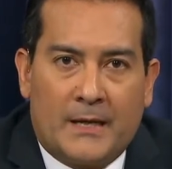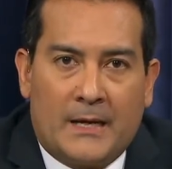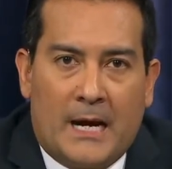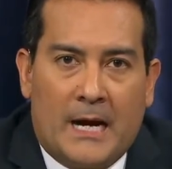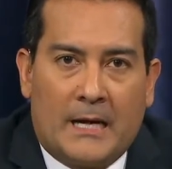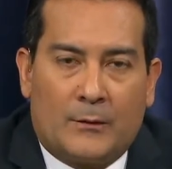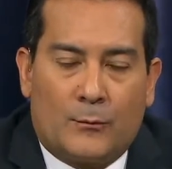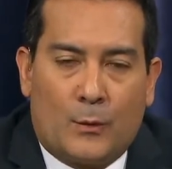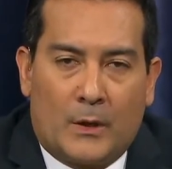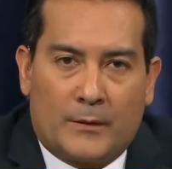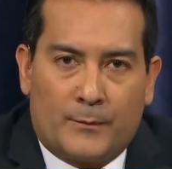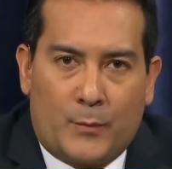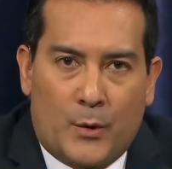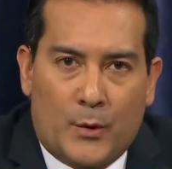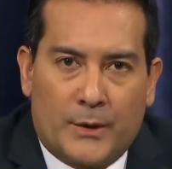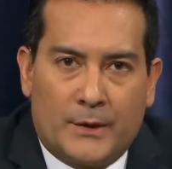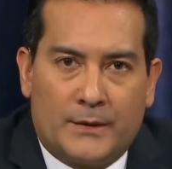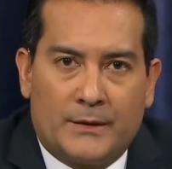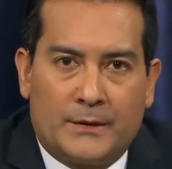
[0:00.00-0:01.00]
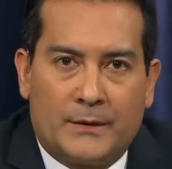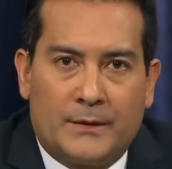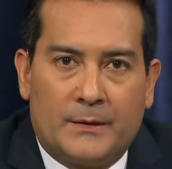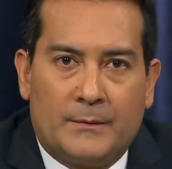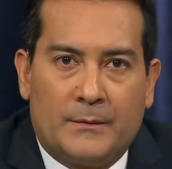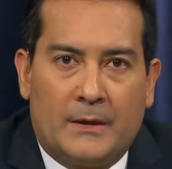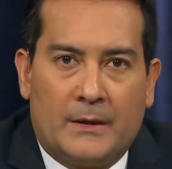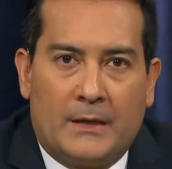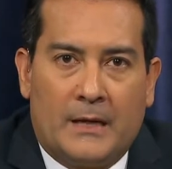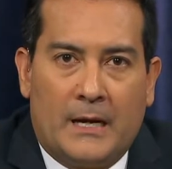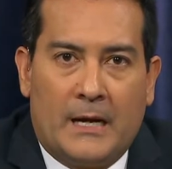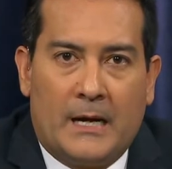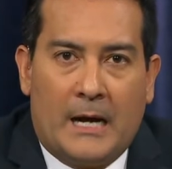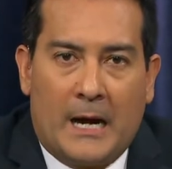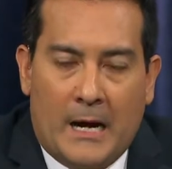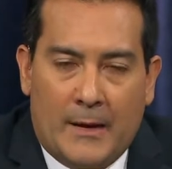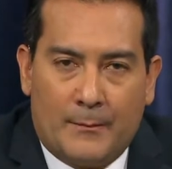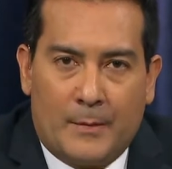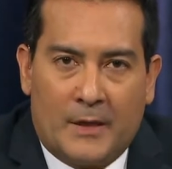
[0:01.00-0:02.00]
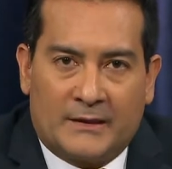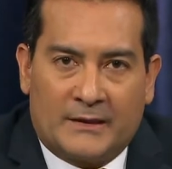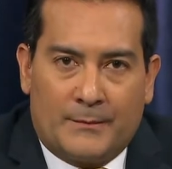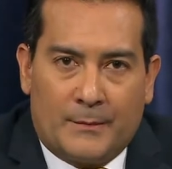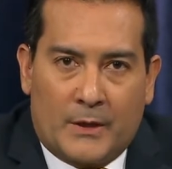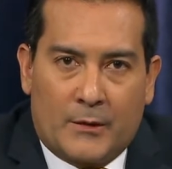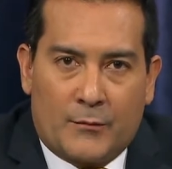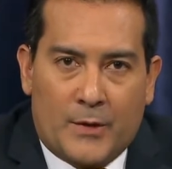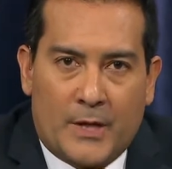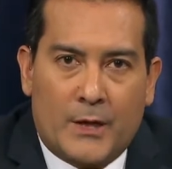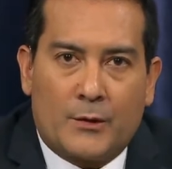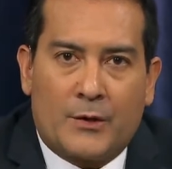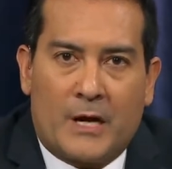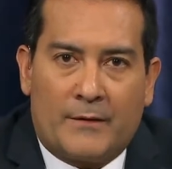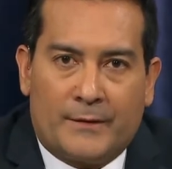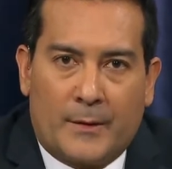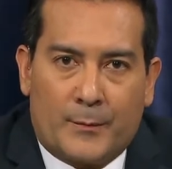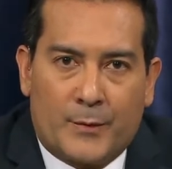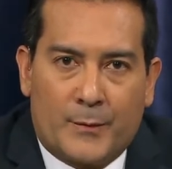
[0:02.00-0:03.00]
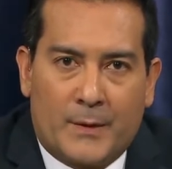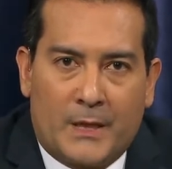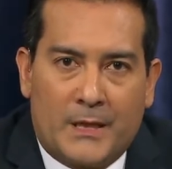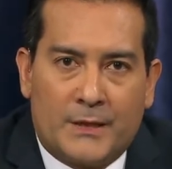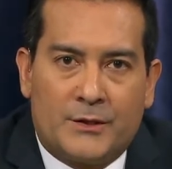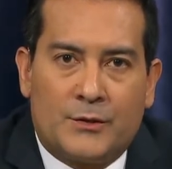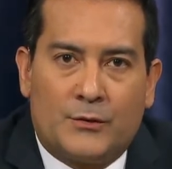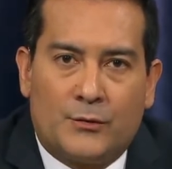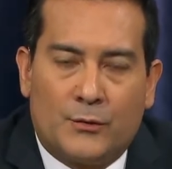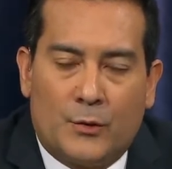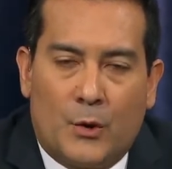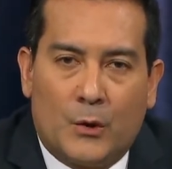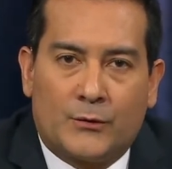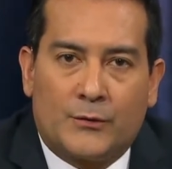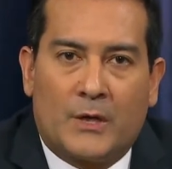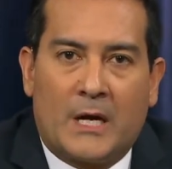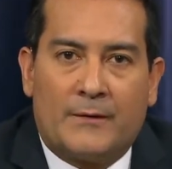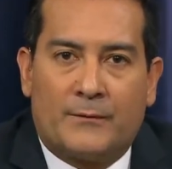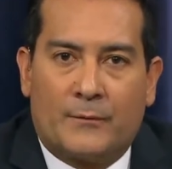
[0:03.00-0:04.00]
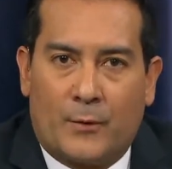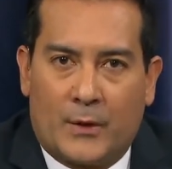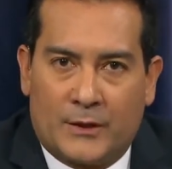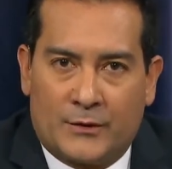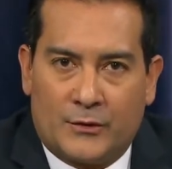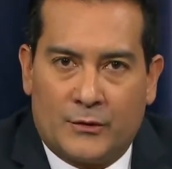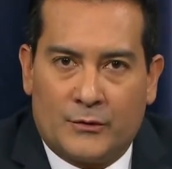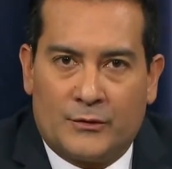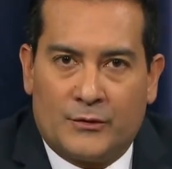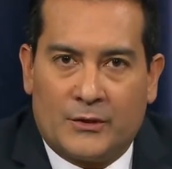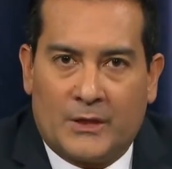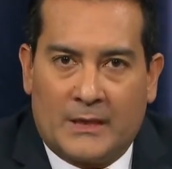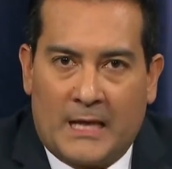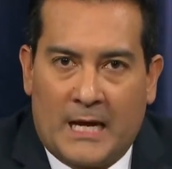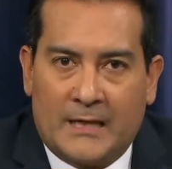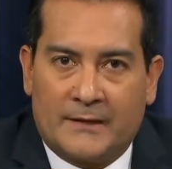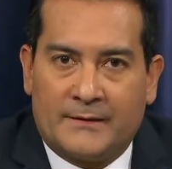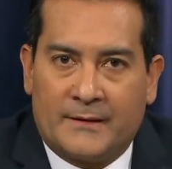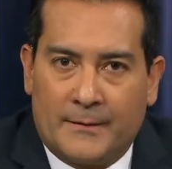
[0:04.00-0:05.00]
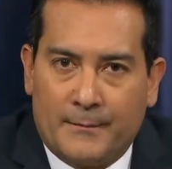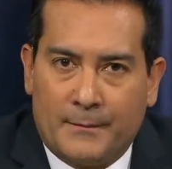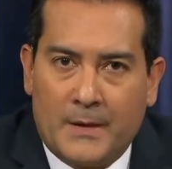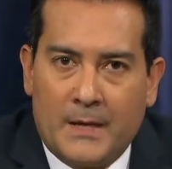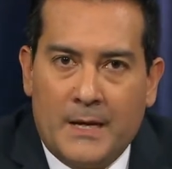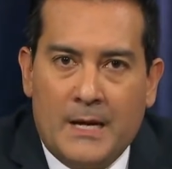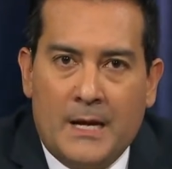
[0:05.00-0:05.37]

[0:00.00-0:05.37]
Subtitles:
at what point I'm, as a moderator, have the privilege to also have questions and ask them.